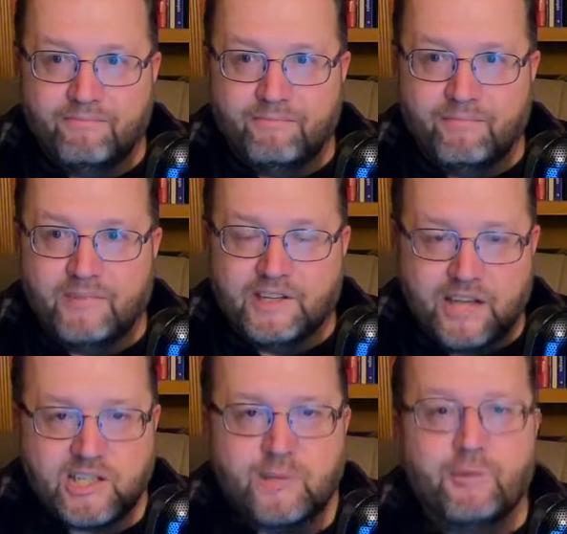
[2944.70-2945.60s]

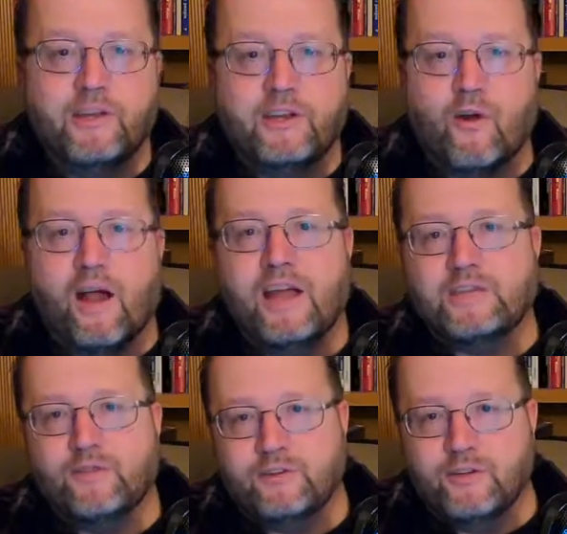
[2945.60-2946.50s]
detestable in their eyes
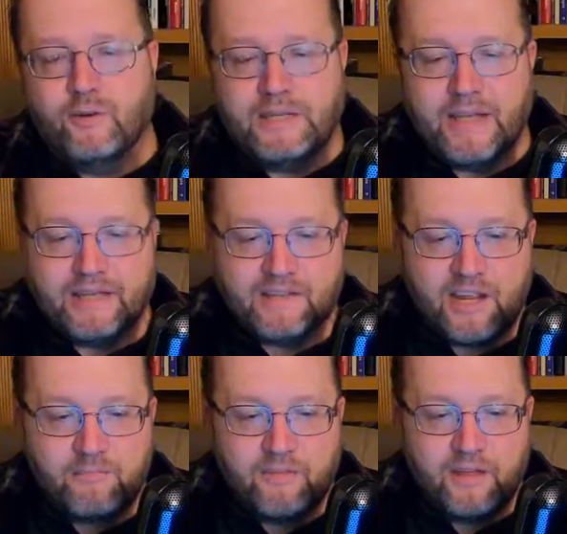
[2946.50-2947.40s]
for doing that
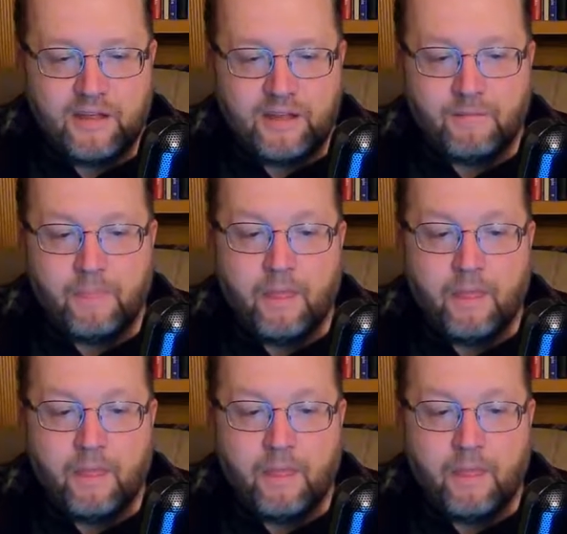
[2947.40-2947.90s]
same thing,